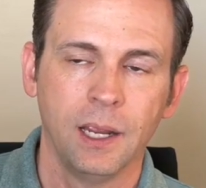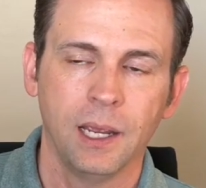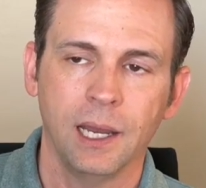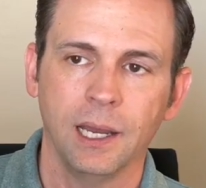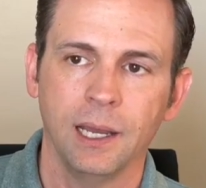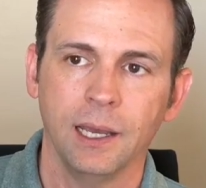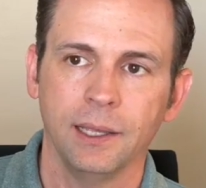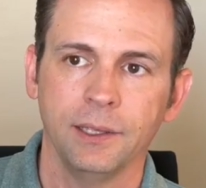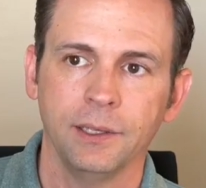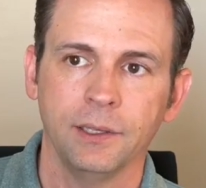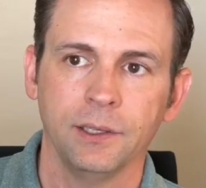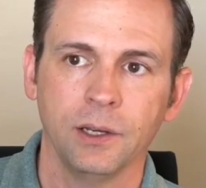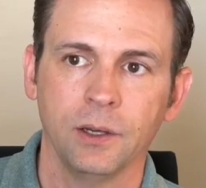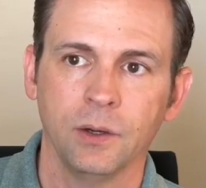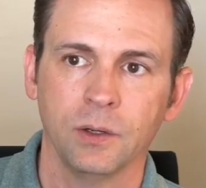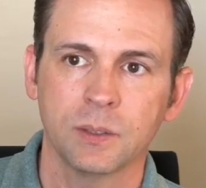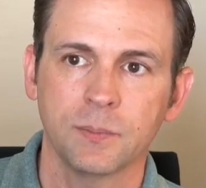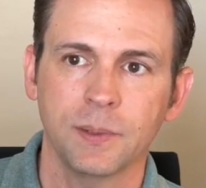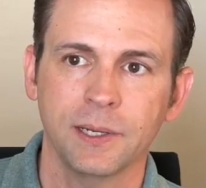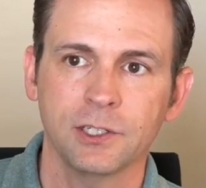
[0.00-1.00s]

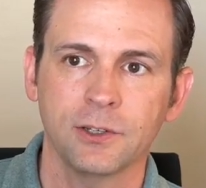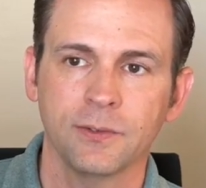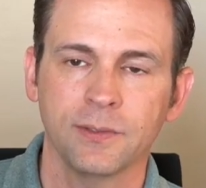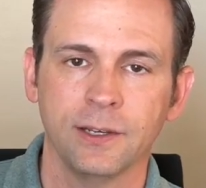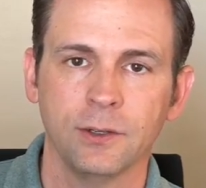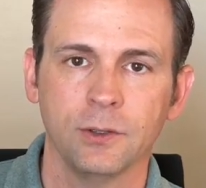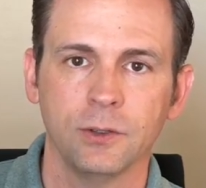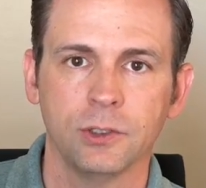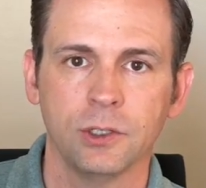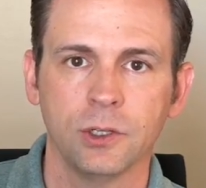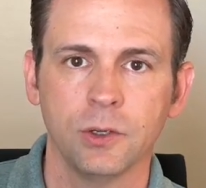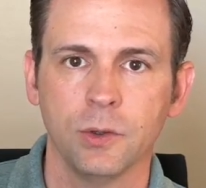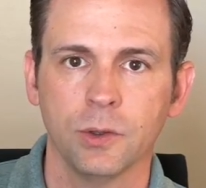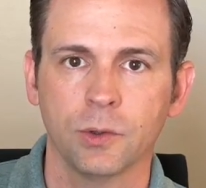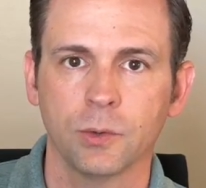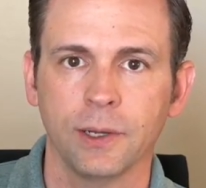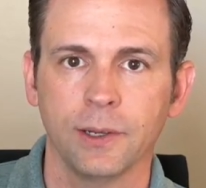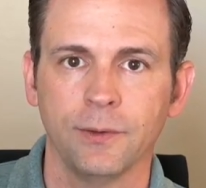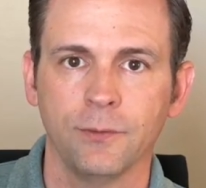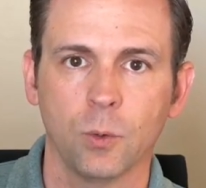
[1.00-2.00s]
especially if they do it 2,
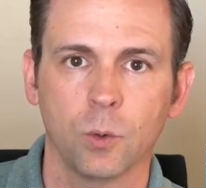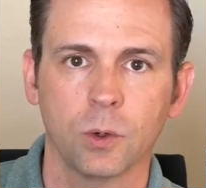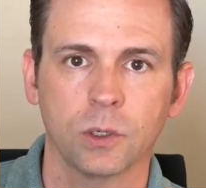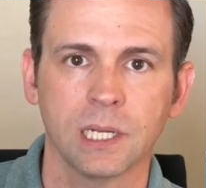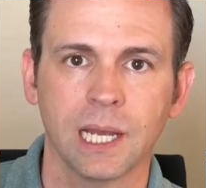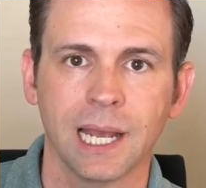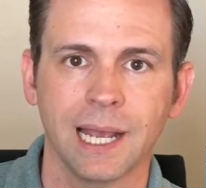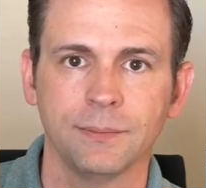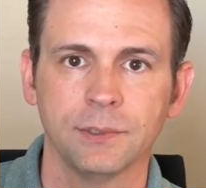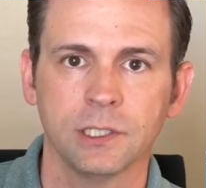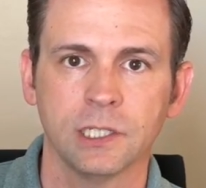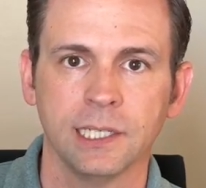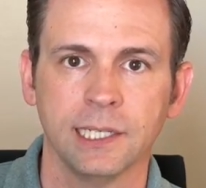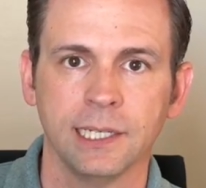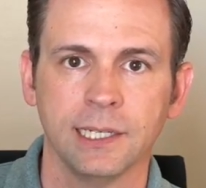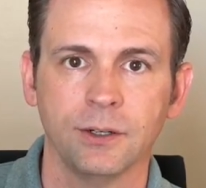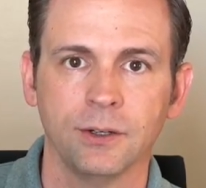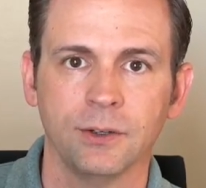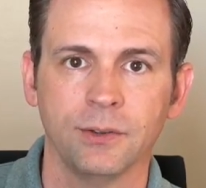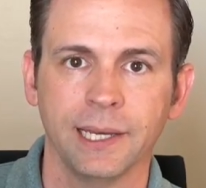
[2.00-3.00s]
3, 4 times a
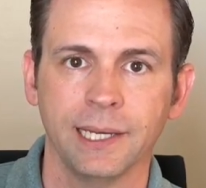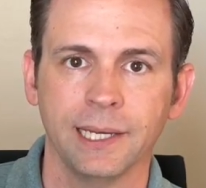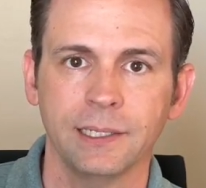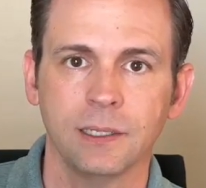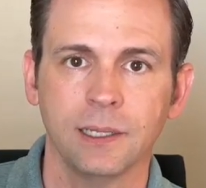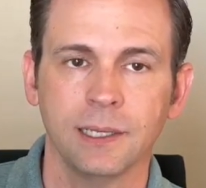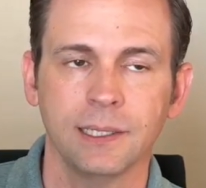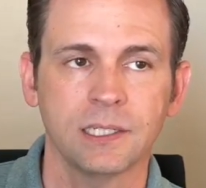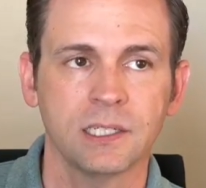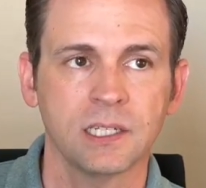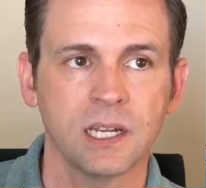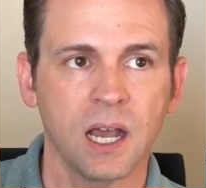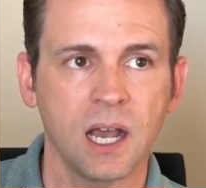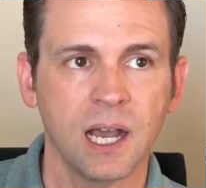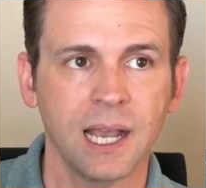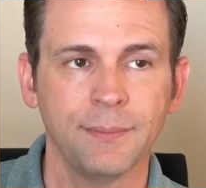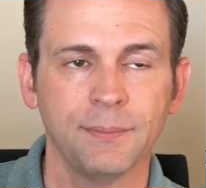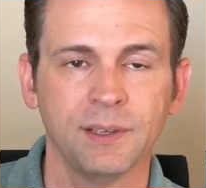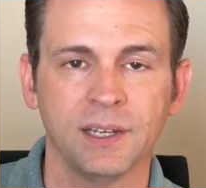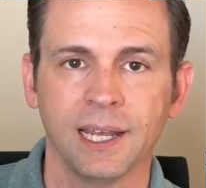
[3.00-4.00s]
year, that's
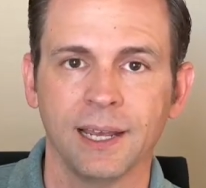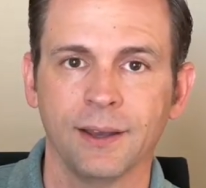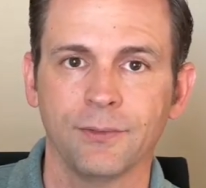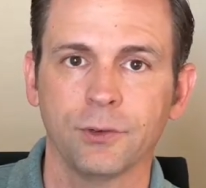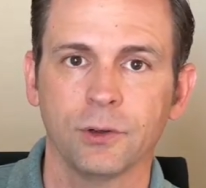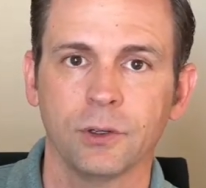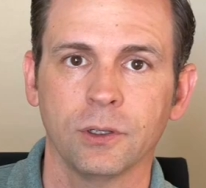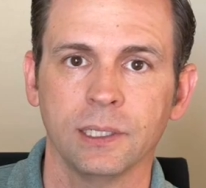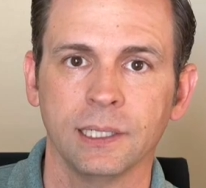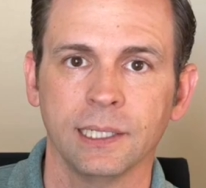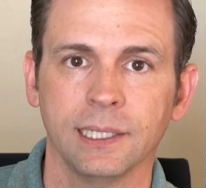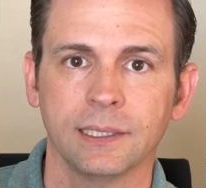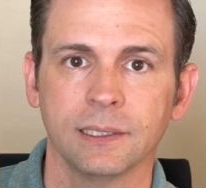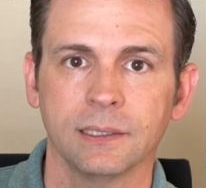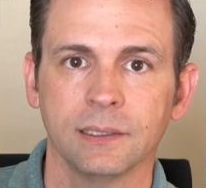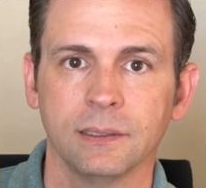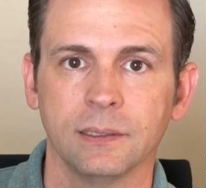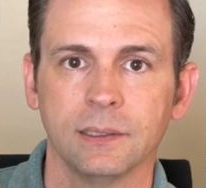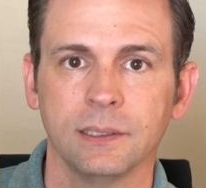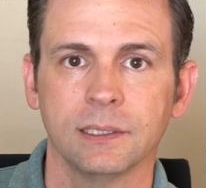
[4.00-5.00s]
time and effort, and it
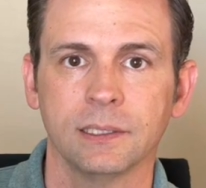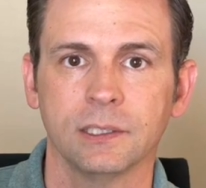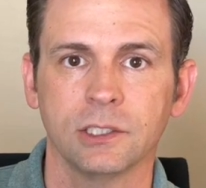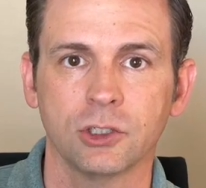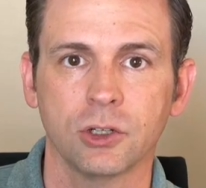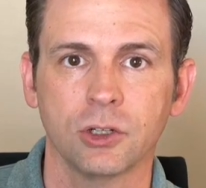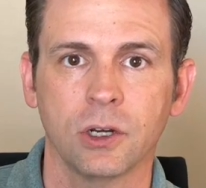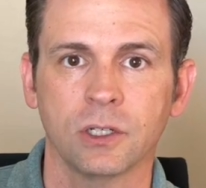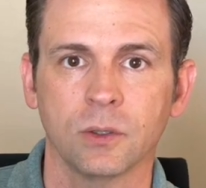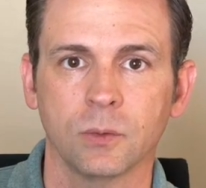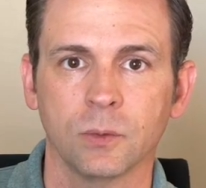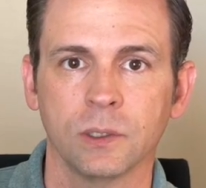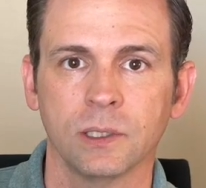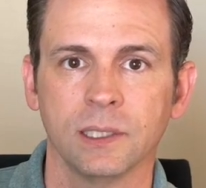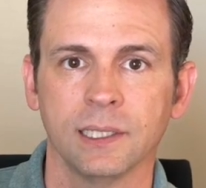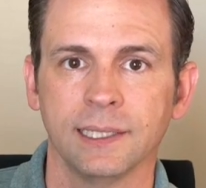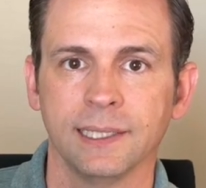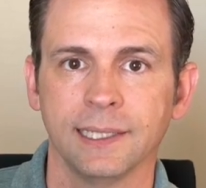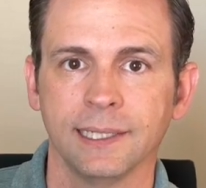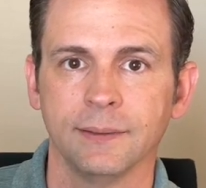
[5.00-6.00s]
can start to
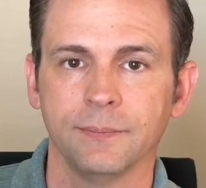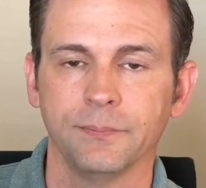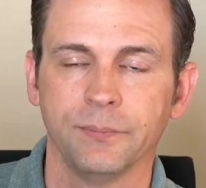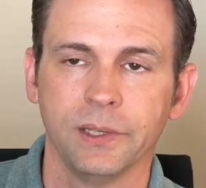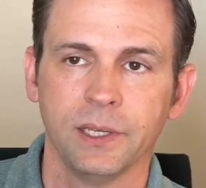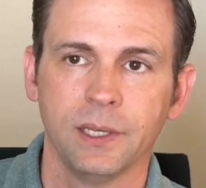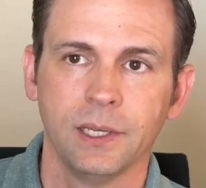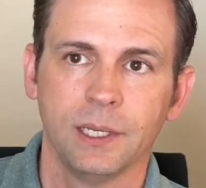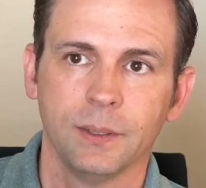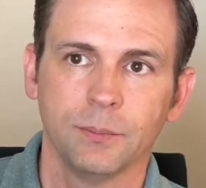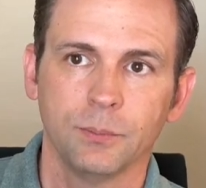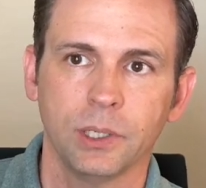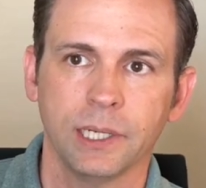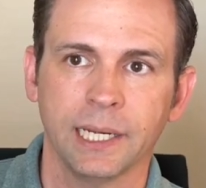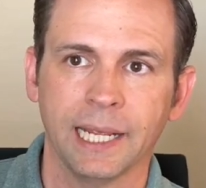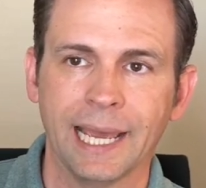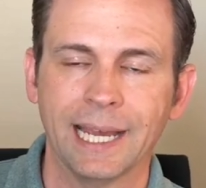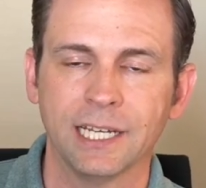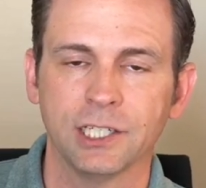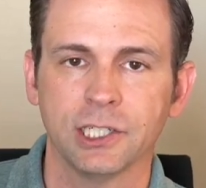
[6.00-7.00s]
really get
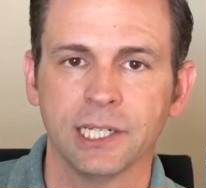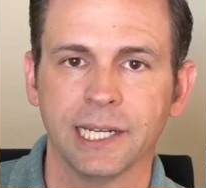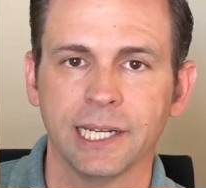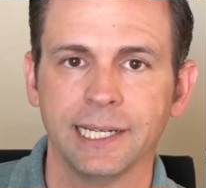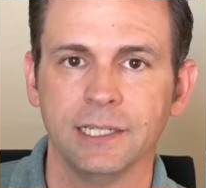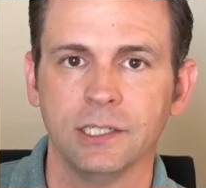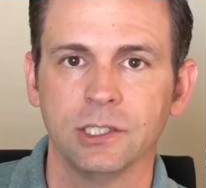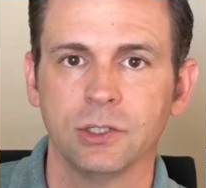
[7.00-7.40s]
pretty agitating.